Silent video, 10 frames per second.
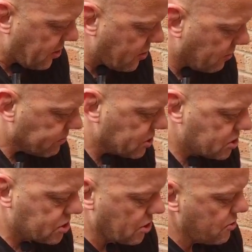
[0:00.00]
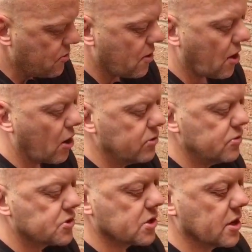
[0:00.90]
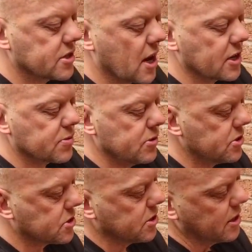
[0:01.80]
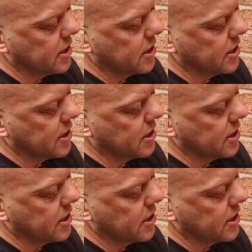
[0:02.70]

comes two hose attachments.